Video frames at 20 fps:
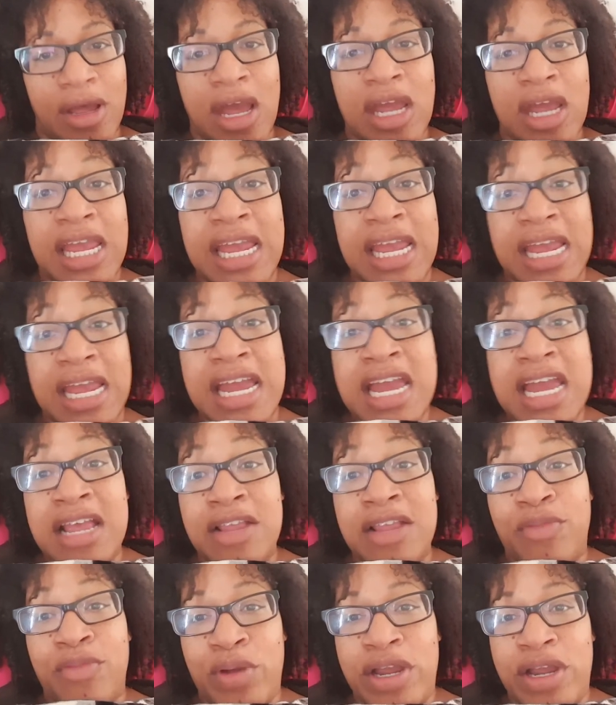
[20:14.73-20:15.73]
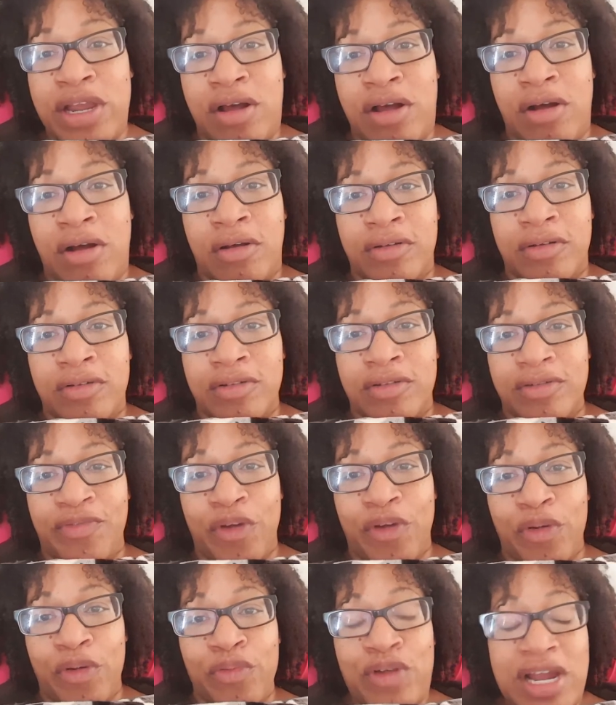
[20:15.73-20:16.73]
He is real.
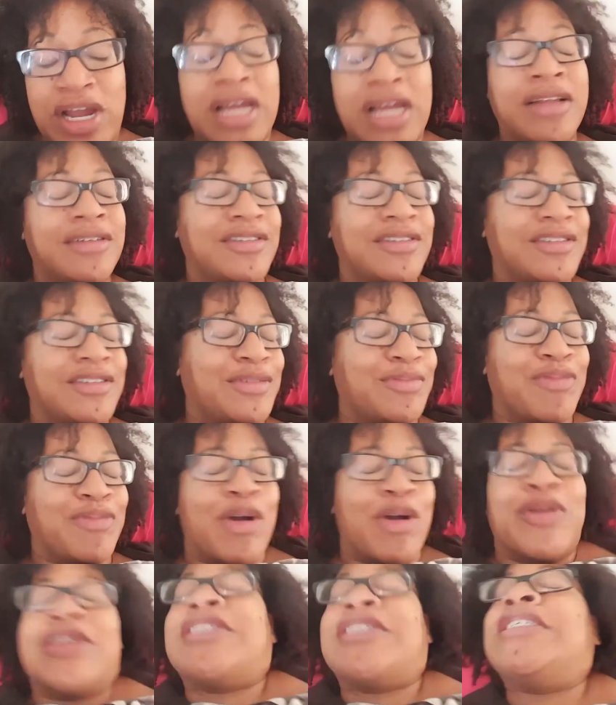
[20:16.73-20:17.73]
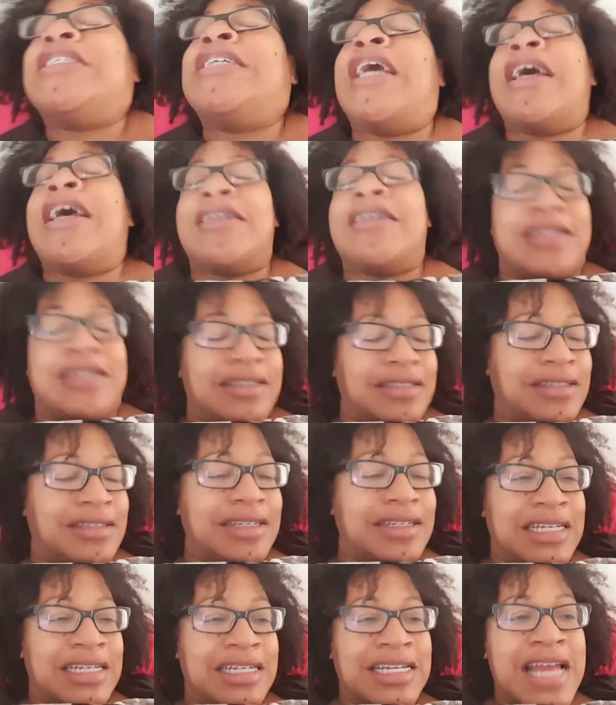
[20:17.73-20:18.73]
For real. Roguish, yes.
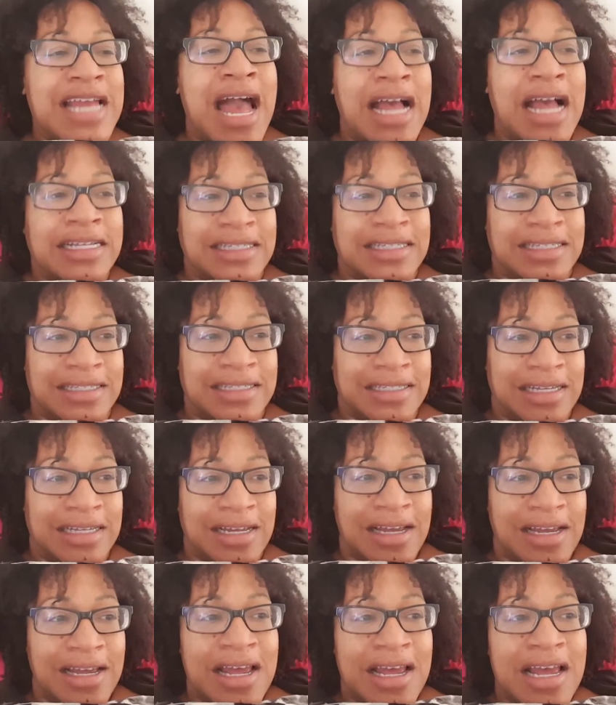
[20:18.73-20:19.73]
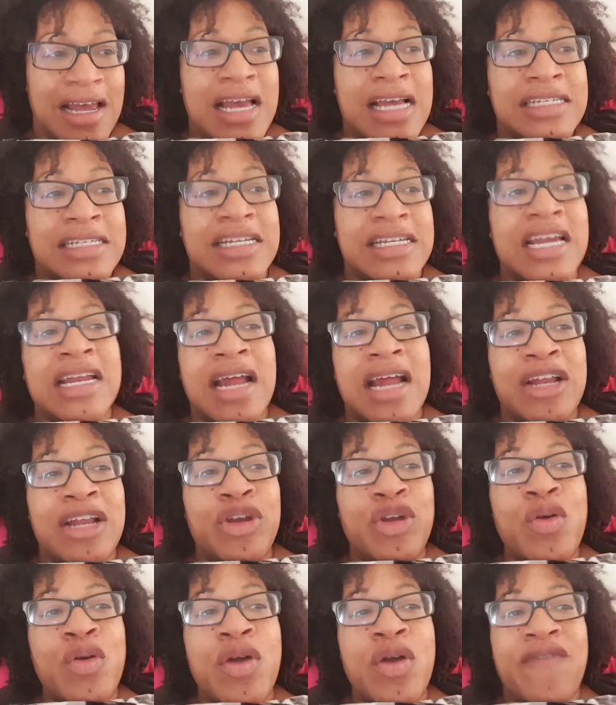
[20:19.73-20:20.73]
Yes. See, and I
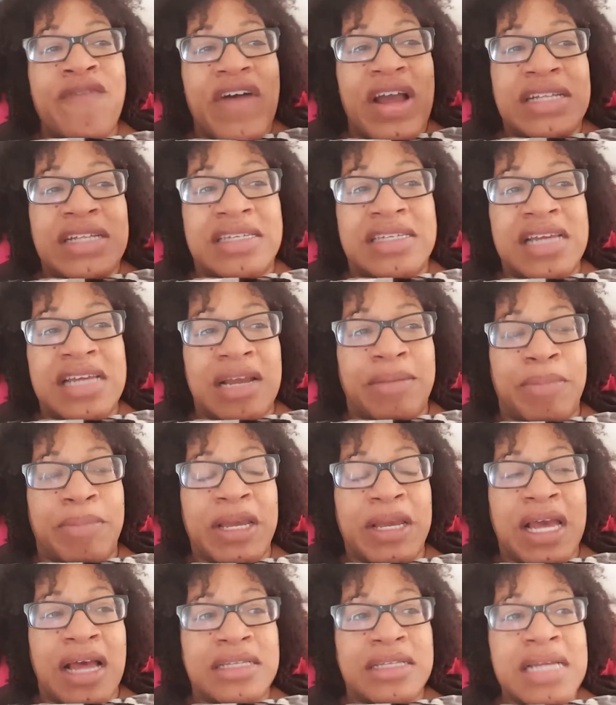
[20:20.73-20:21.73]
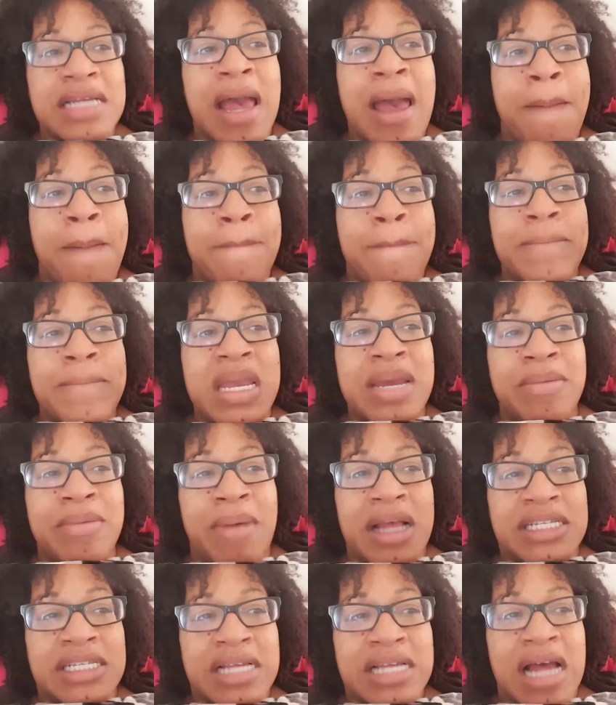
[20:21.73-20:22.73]
knew if I dig, because me and
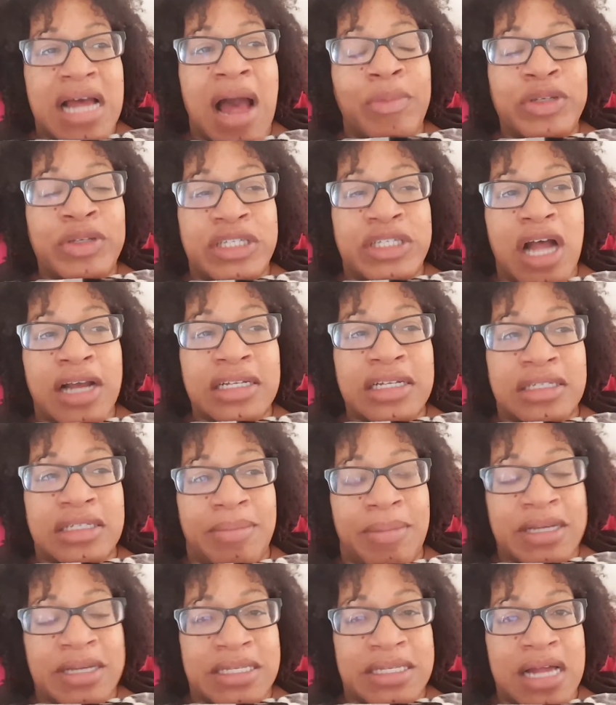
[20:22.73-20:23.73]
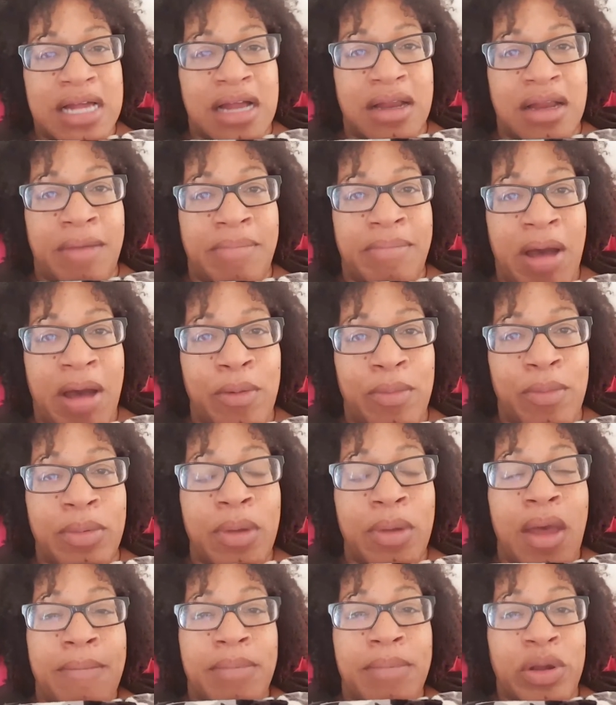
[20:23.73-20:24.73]
my son, I was talking to my son about
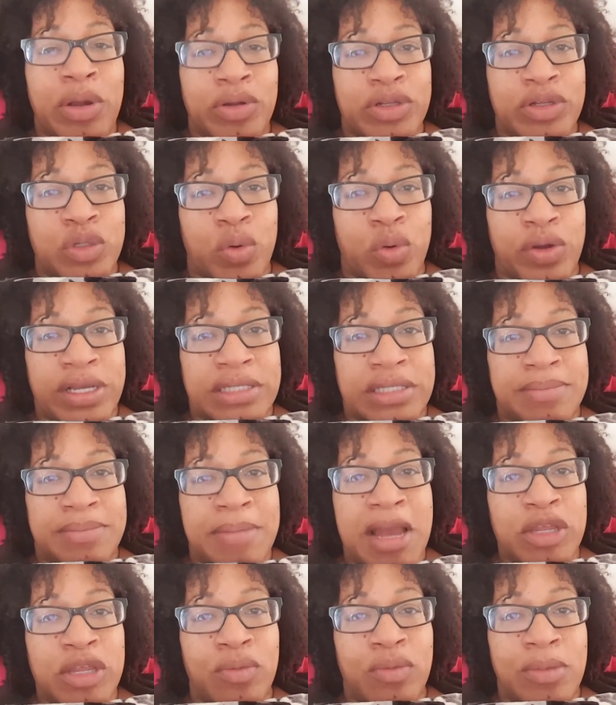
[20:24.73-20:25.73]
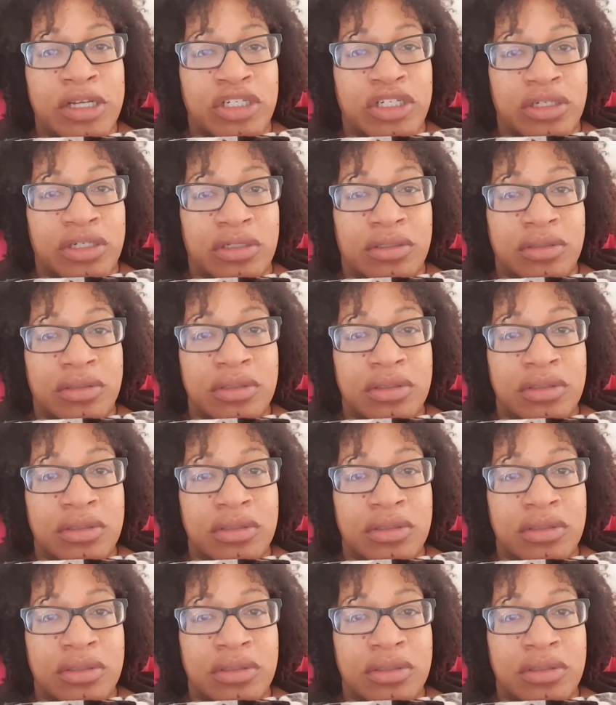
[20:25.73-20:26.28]
meritorious manumission.